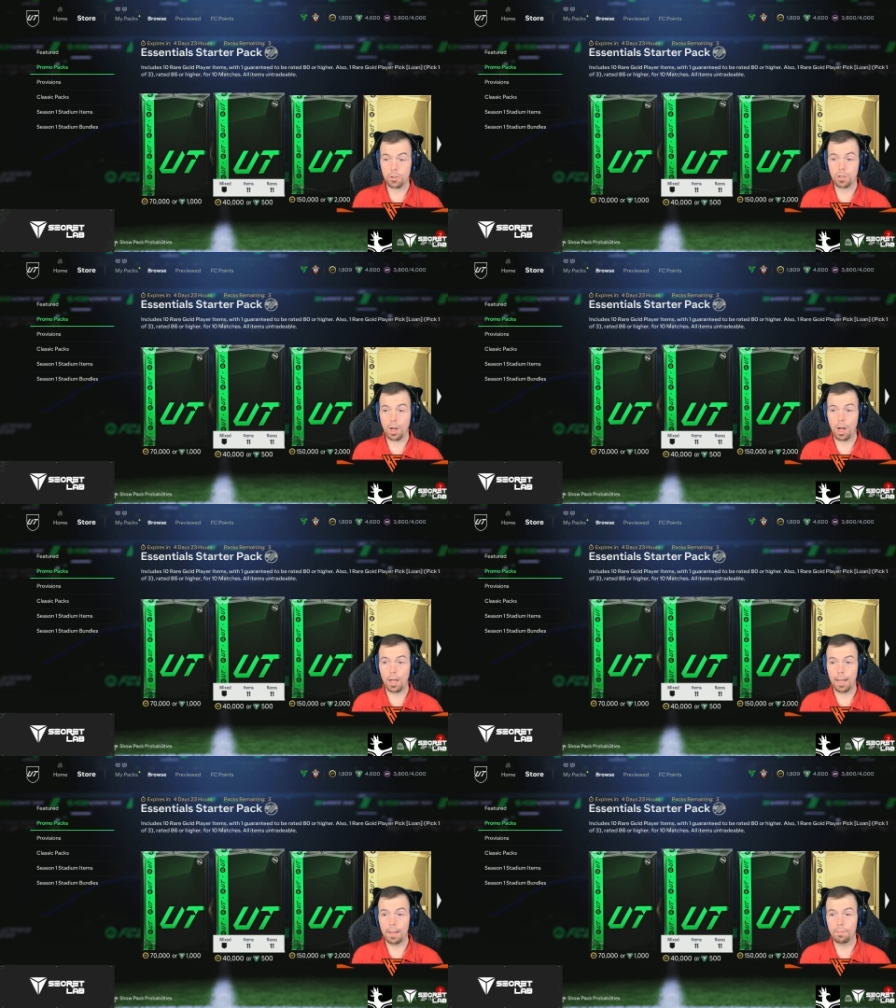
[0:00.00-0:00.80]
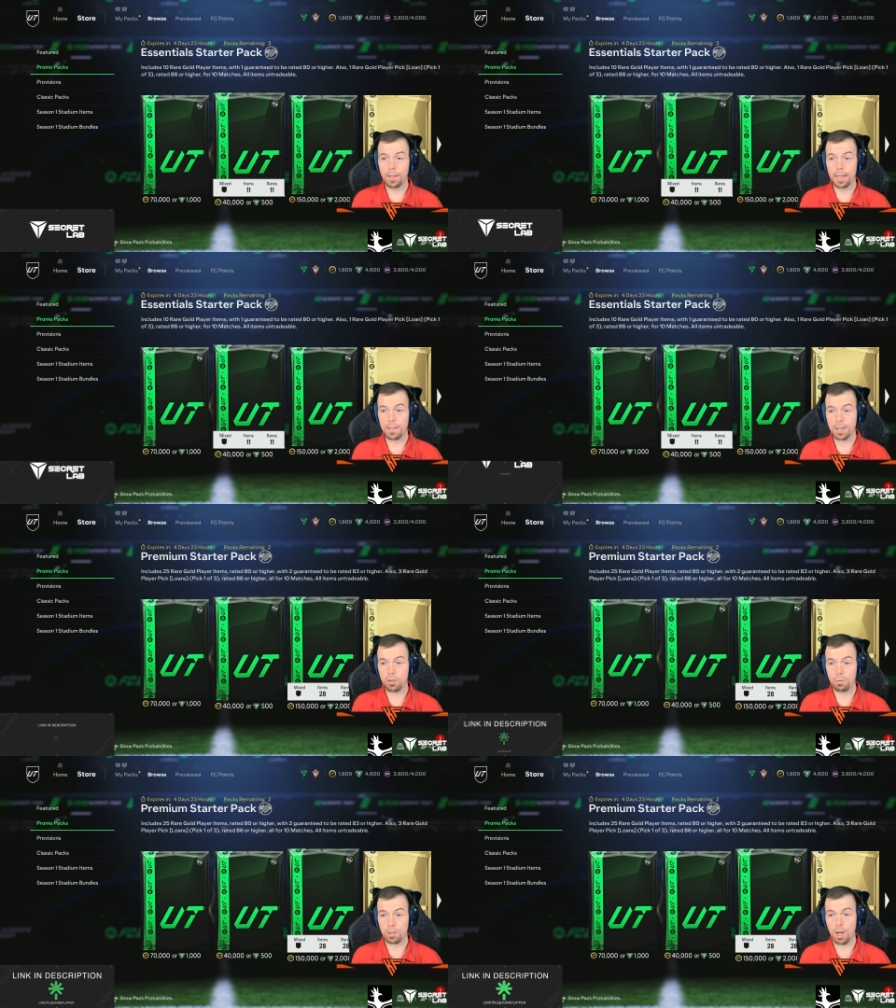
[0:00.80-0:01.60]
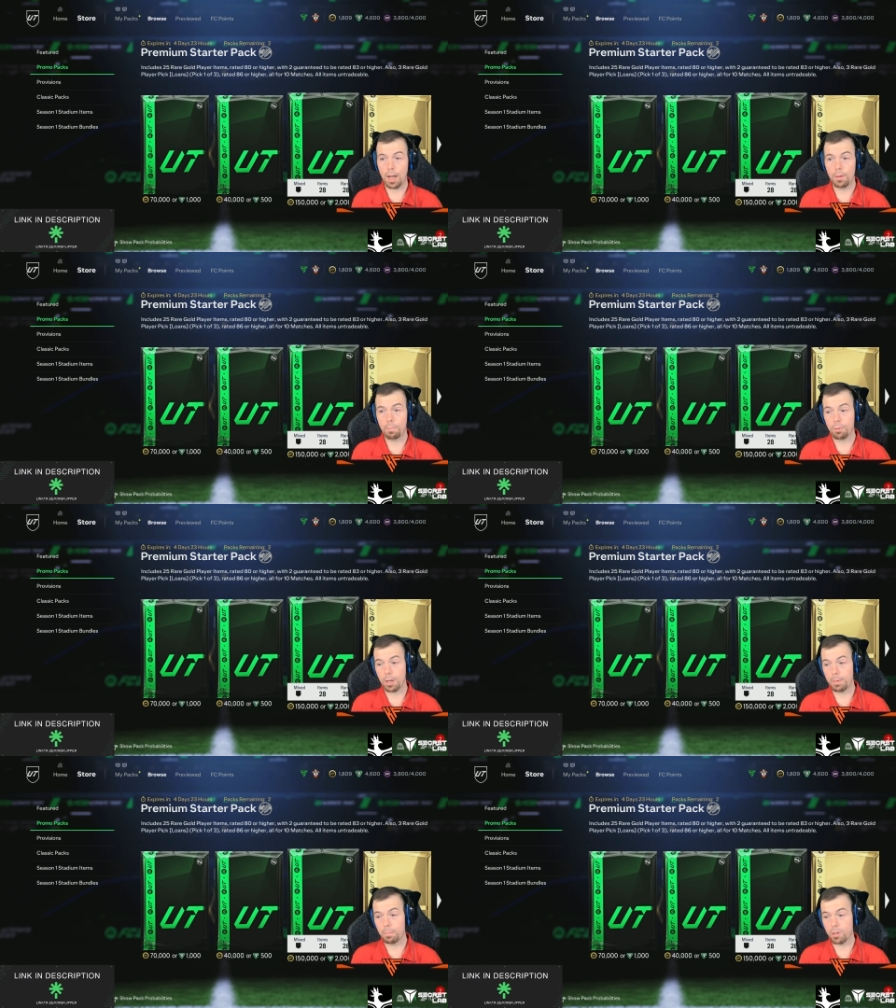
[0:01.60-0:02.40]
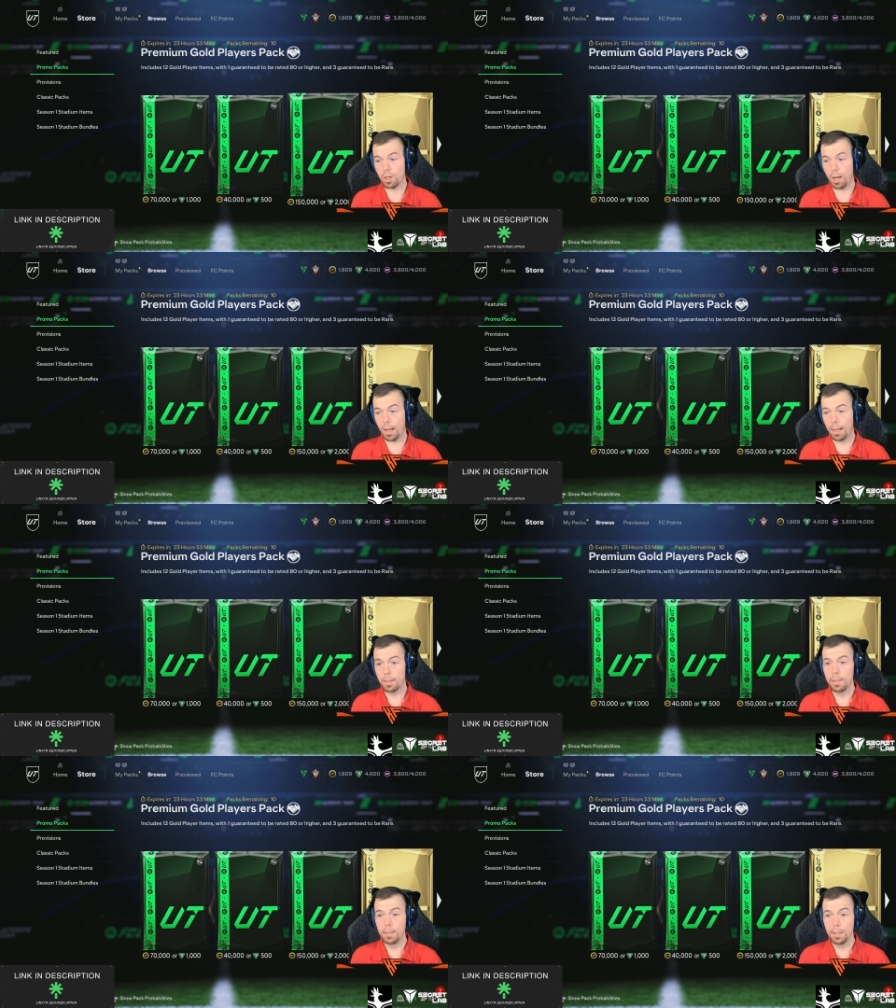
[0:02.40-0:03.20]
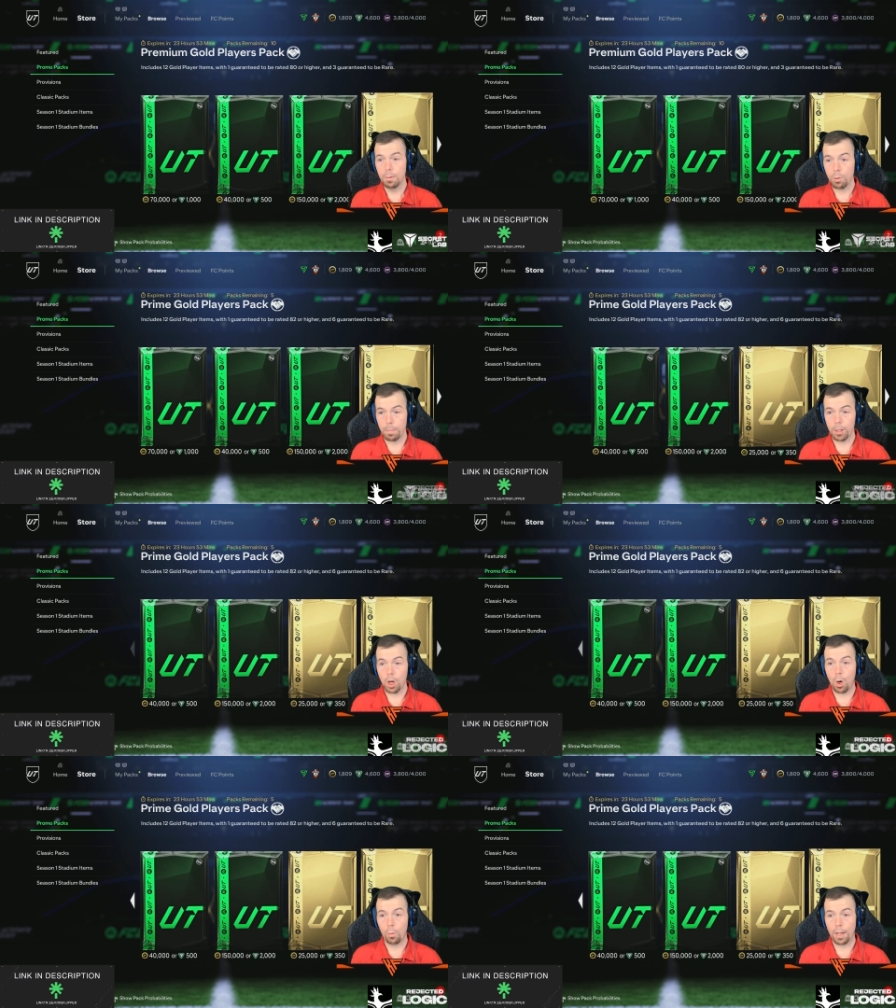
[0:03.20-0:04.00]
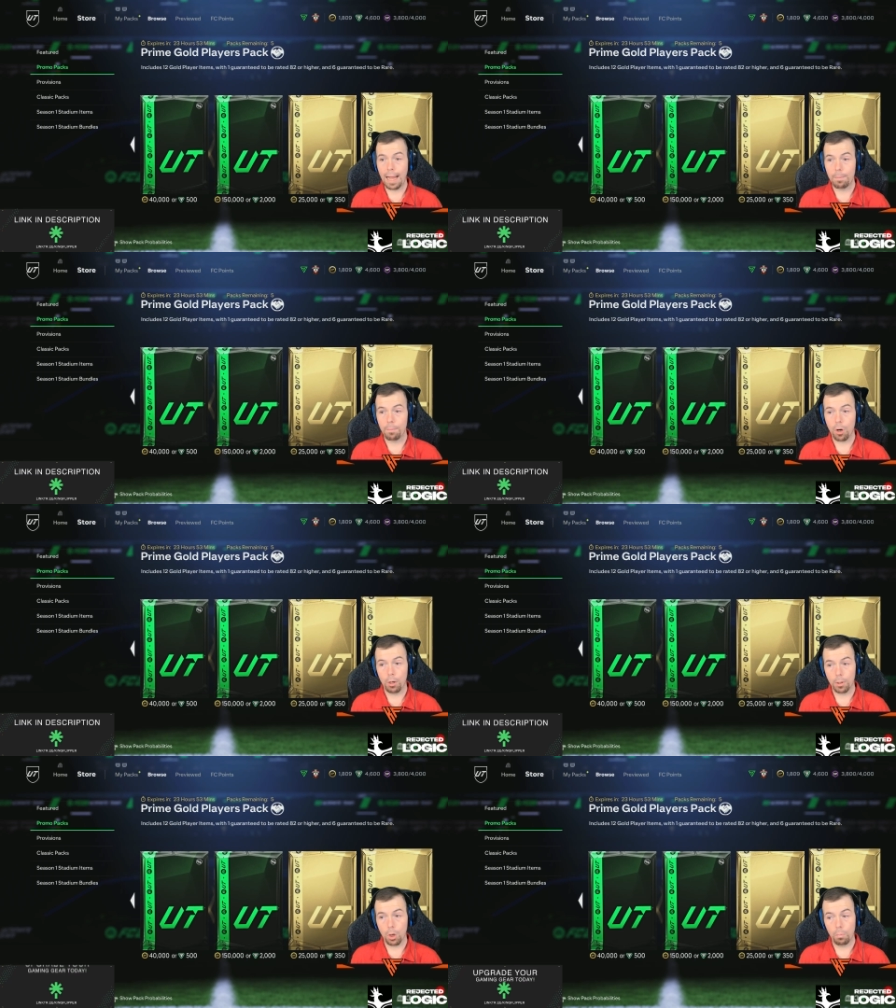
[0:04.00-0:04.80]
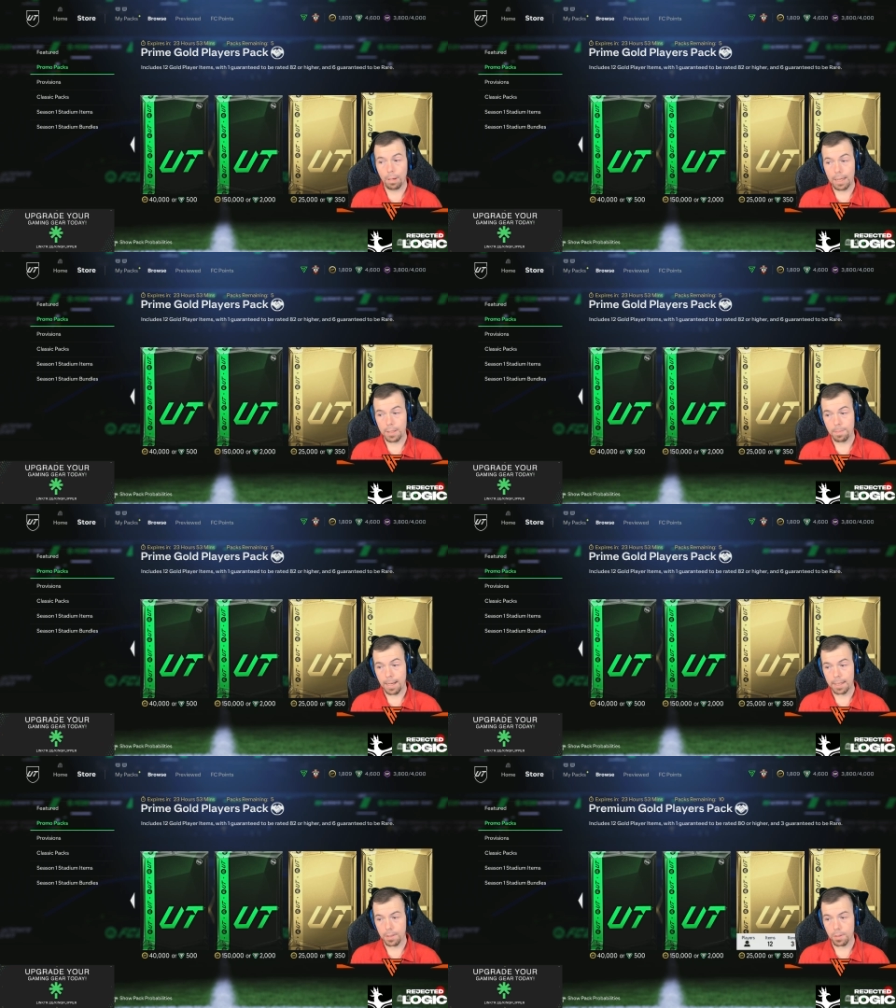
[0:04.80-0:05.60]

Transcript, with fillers: Starter, the Essential Starter, the Premium Starter, Premium Gold, and Prime Gold Players packs.